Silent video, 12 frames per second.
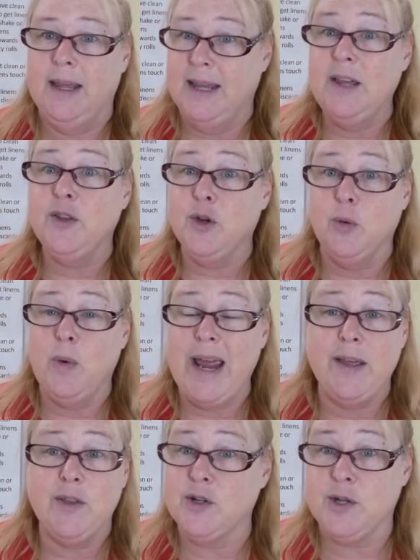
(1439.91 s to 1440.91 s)
Either
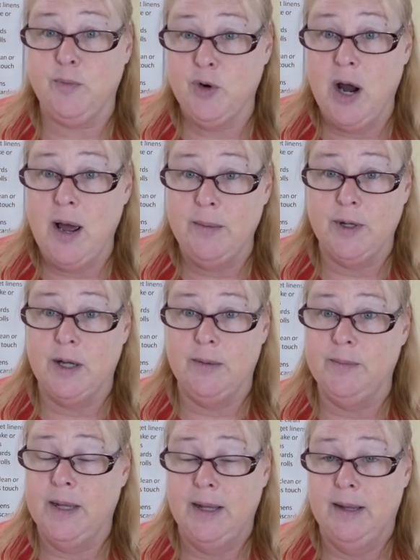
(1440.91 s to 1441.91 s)
way, there's a
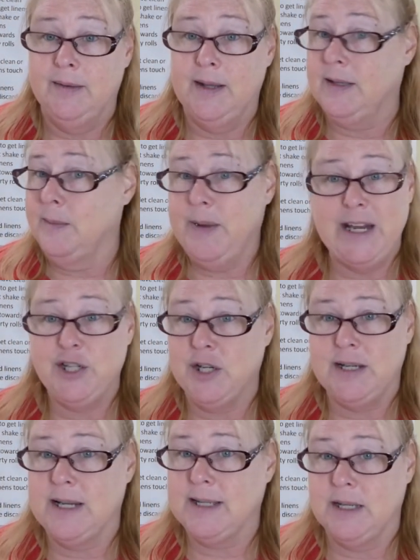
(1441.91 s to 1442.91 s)
problem that the
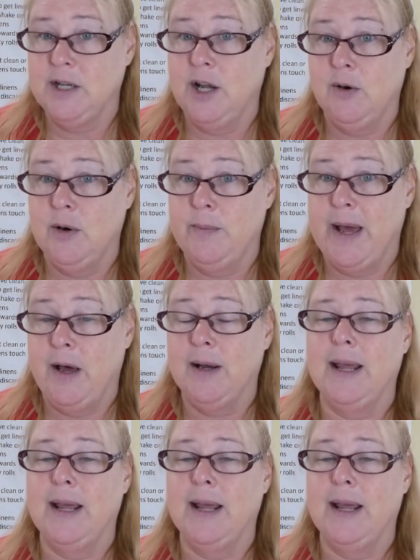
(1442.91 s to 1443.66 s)
patient doesn't know about,